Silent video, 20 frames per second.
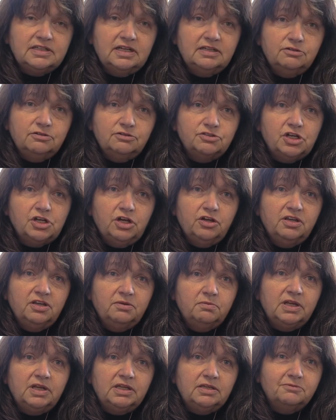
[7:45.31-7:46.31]
are not
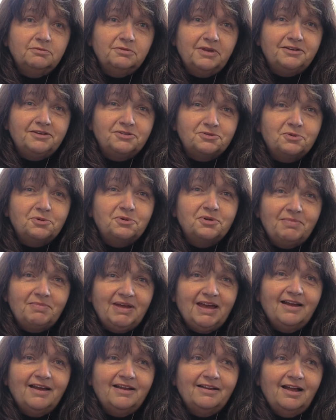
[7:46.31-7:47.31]
joking when they talk
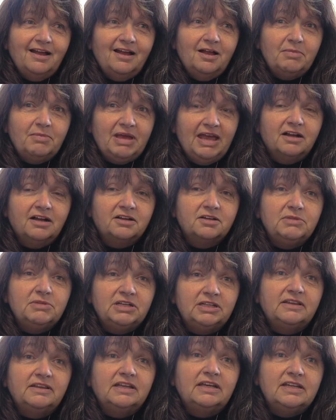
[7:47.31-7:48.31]
about how
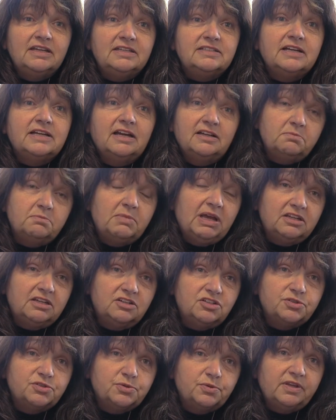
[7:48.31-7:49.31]
committed the kids are to
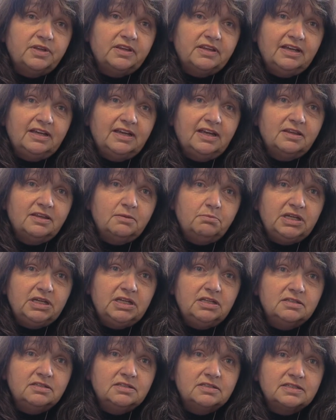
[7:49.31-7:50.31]
making sure that they get the
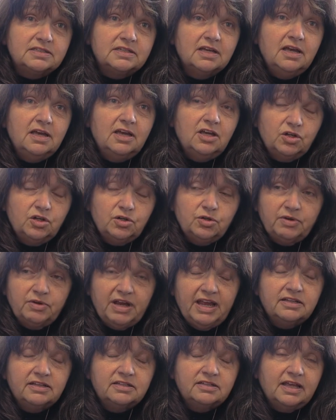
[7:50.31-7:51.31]
bins
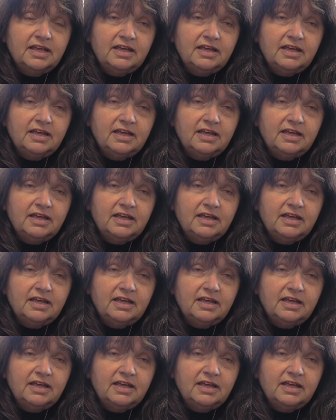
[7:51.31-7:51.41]
correct.